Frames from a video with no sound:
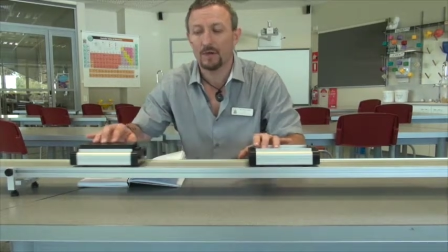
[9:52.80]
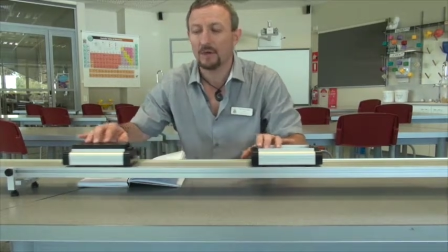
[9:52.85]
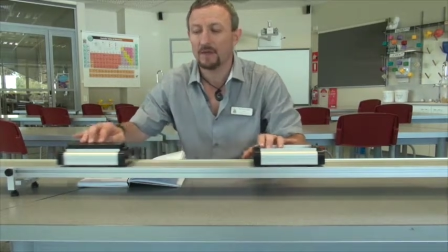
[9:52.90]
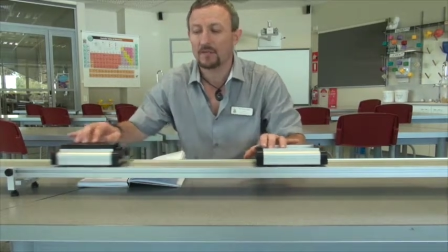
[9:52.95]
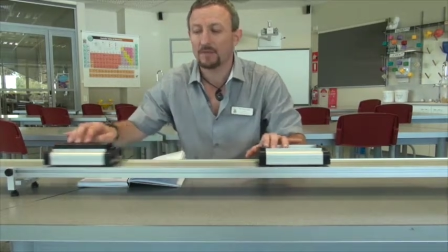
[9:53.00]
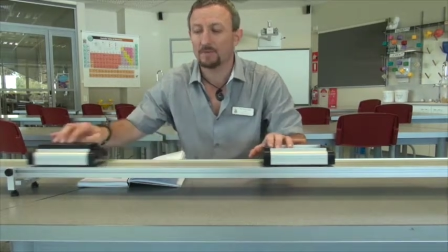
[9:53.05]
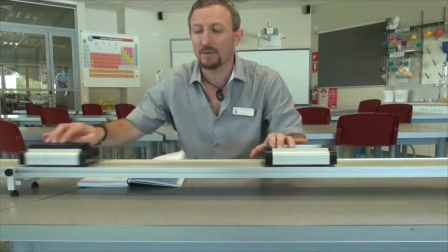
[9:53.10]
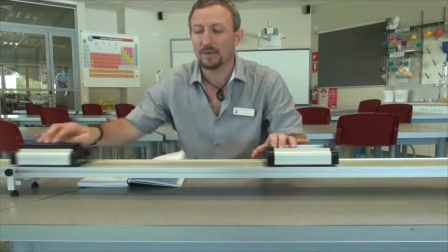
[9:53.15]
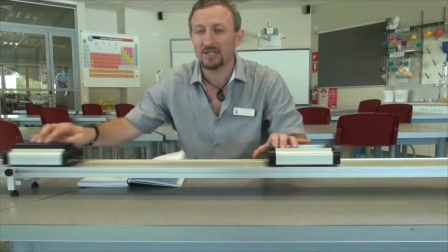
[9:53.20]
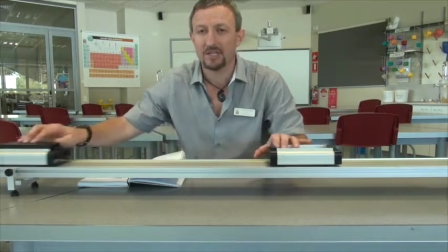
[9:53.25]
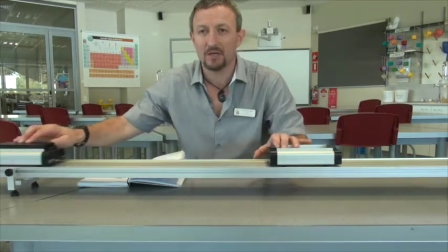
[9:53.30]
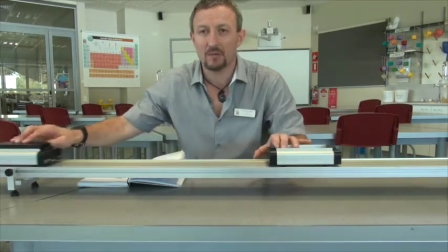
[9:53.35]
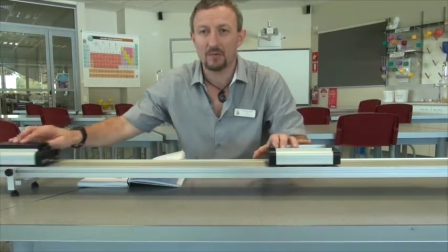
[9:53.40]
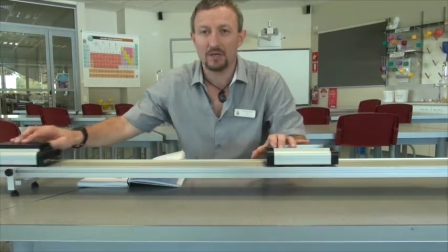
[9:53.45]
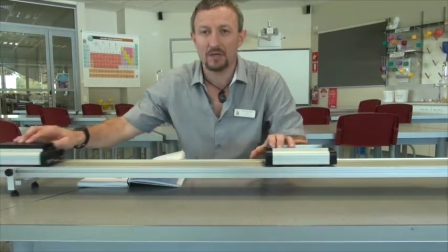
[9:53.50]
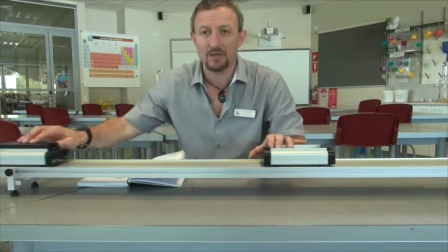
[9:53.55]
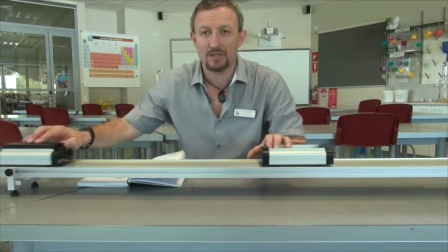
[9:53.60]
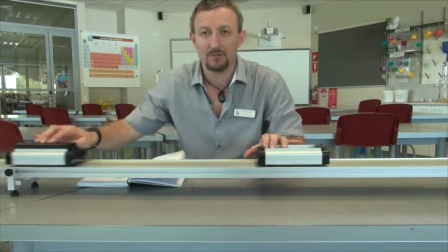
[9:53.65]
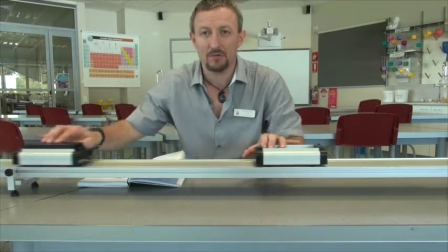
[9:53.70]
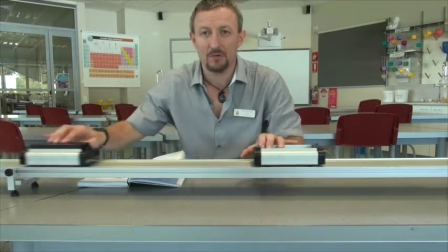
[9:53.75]
especially
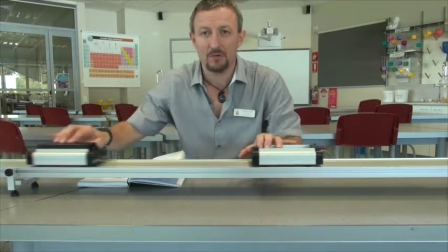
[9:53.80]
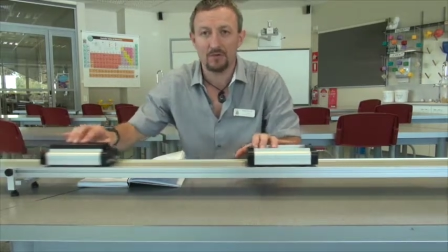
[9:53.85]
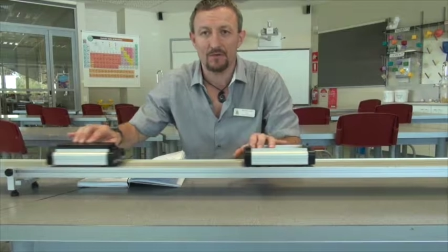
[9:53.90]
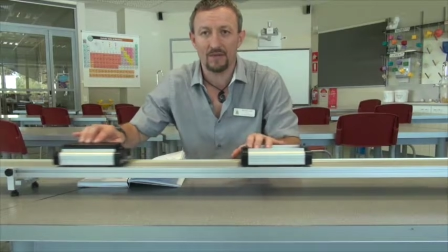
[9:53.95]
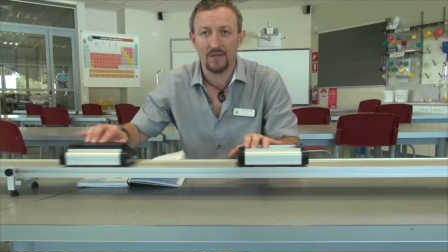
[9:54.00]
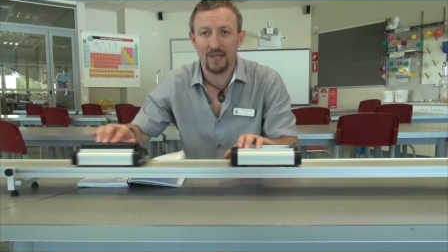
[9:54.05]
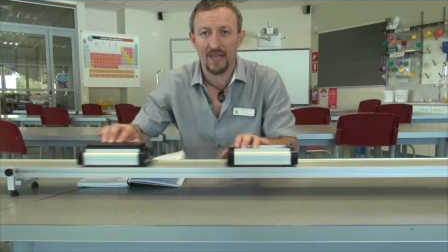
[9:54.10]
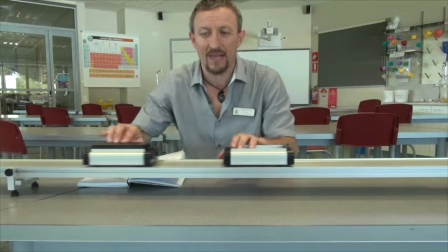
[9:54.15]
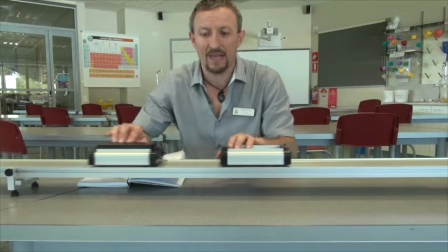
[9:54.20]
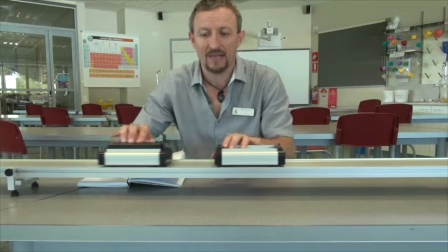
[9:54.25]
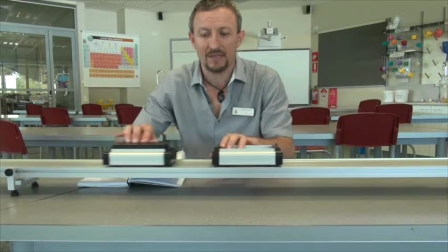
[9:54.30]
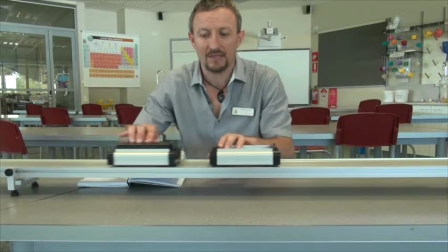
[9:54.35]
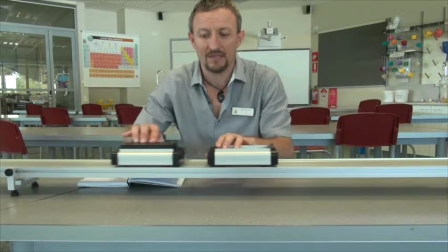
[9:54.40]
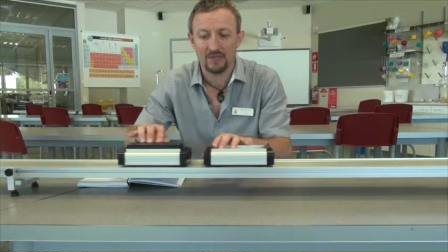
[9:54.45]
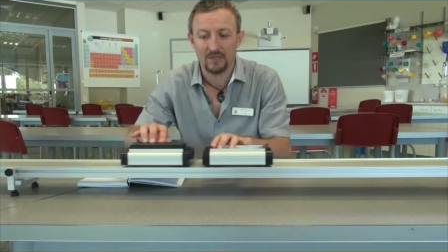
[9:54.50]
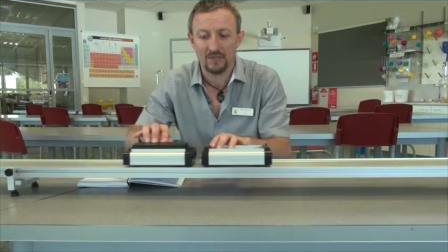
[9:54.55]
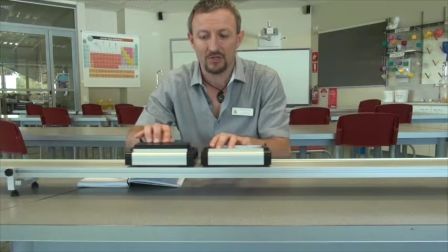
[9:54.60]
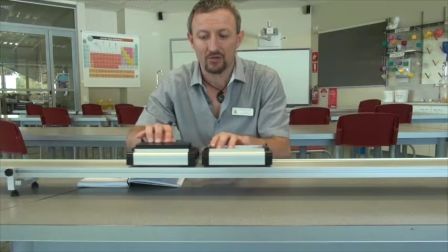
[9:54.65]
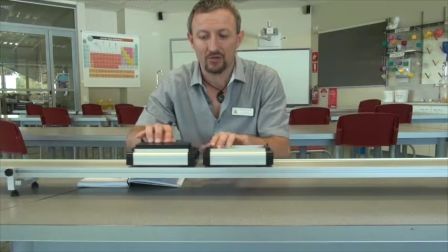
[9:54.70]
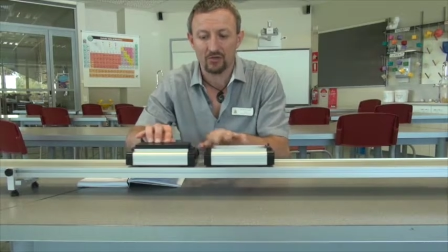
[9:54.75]
when it's moving here.
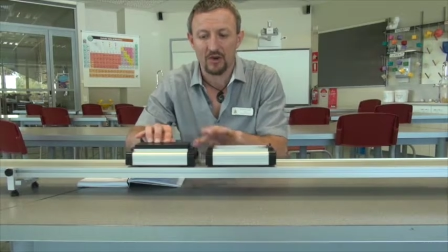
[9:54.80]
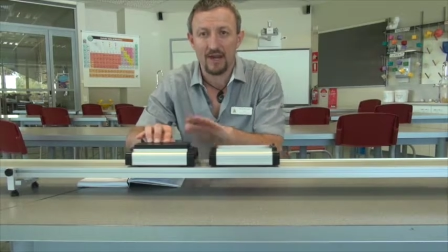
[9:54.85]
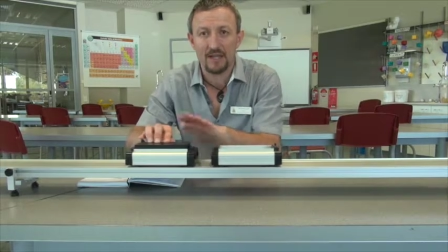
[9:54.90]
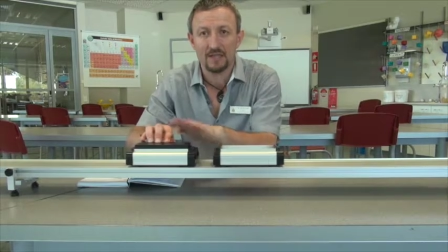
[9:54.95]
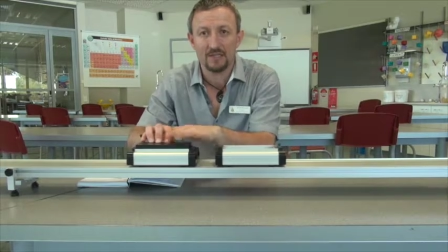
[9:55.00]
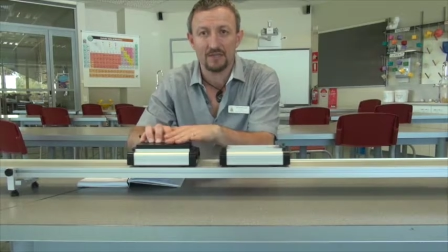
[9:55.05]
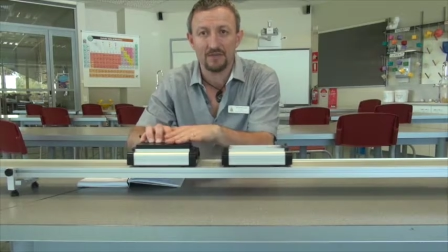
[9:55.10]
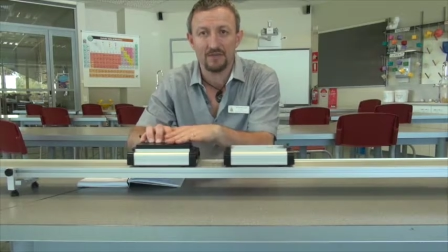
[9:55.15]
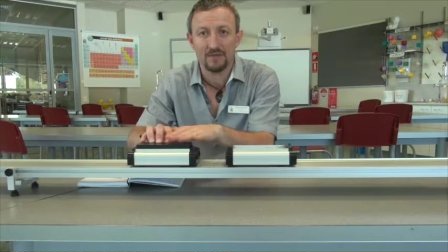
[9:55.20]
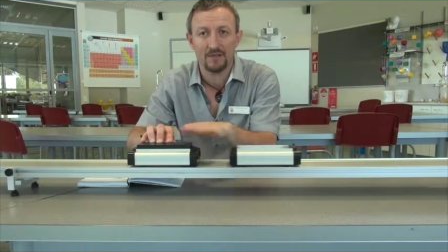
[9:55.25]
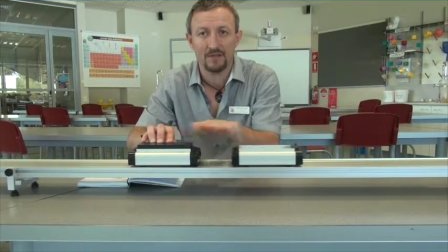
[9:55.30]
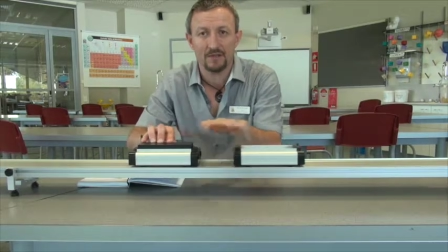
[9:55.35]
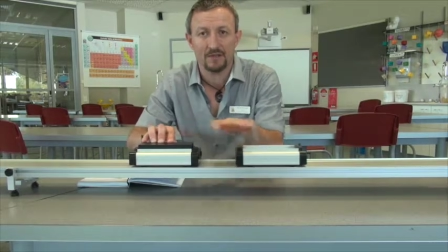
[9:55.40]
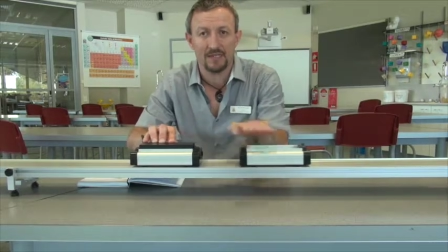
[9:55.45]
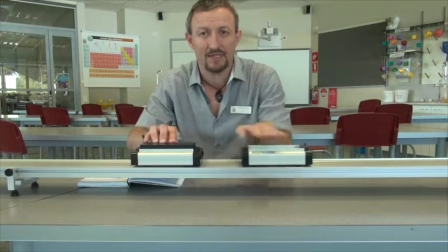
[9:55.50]
So it transfers